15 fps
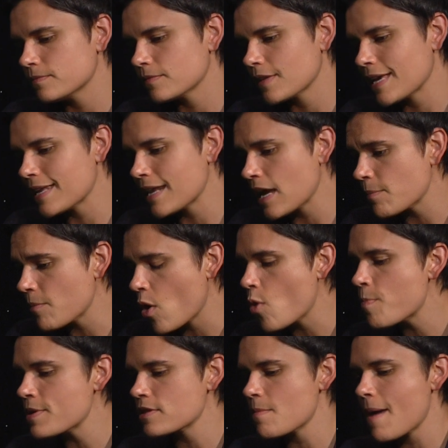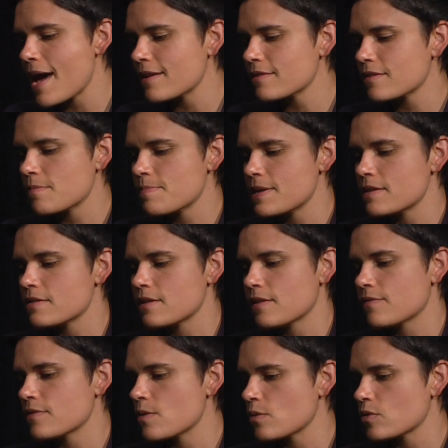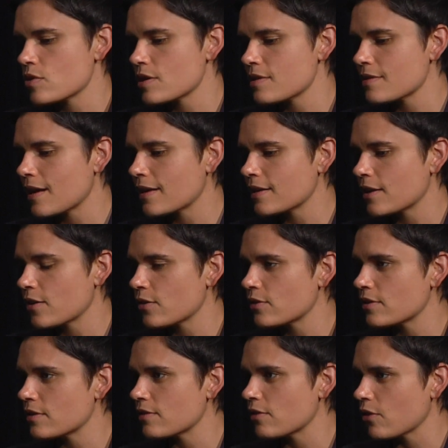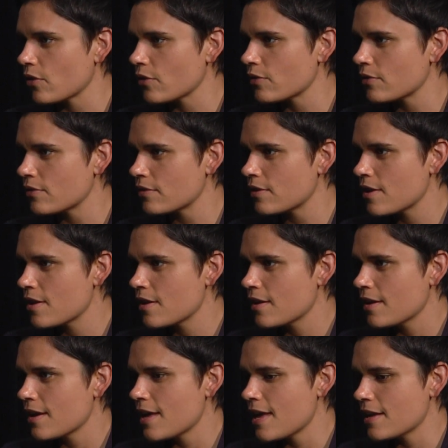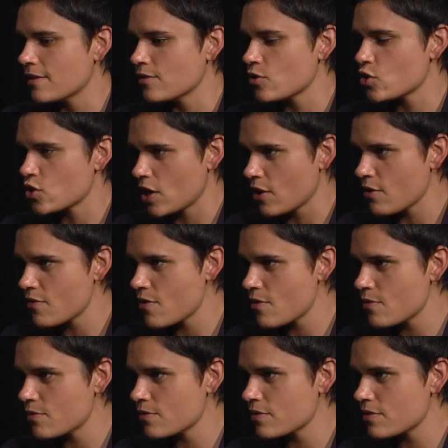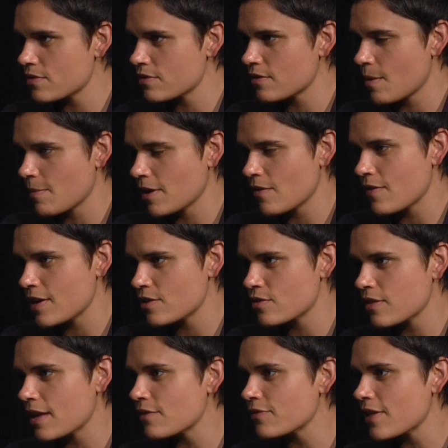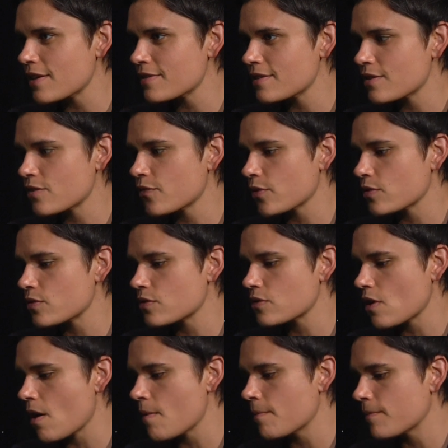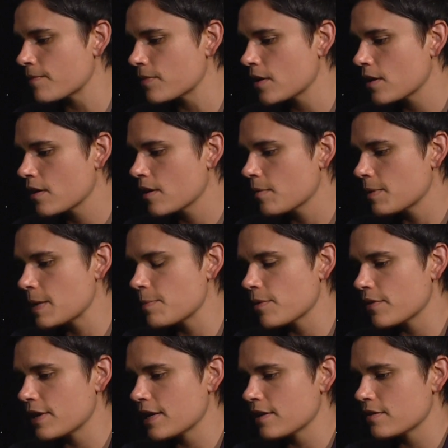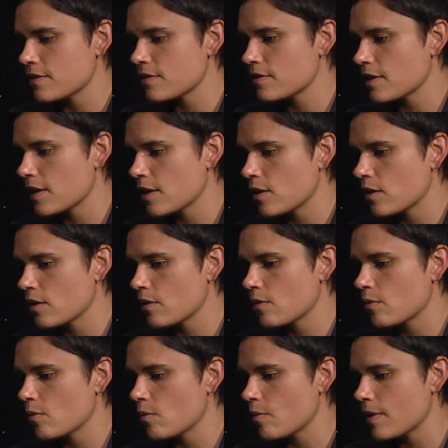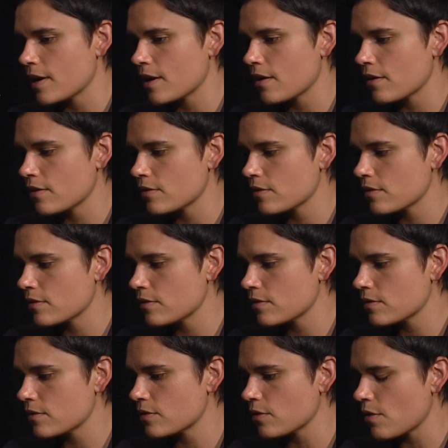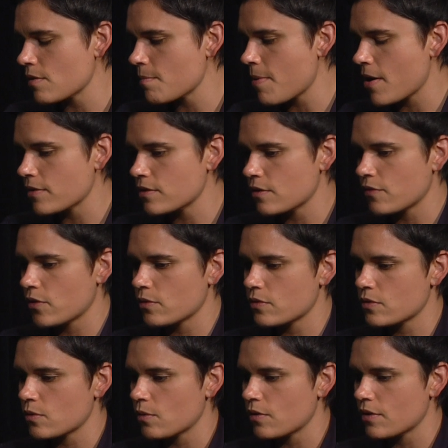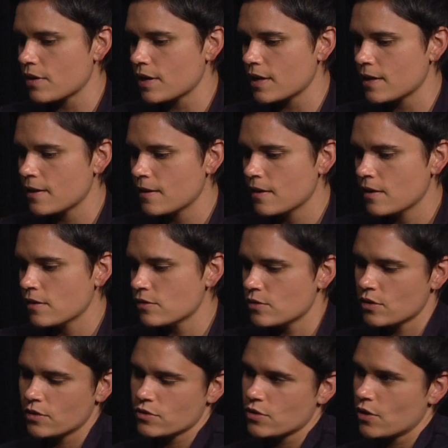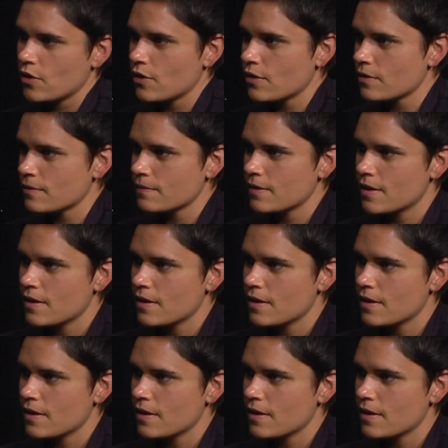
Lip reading: And I'm hoping the Madison piece, even though she's not here to learn and share those coming of age life lessons, for some people they can see where certain parts of her story took a turn,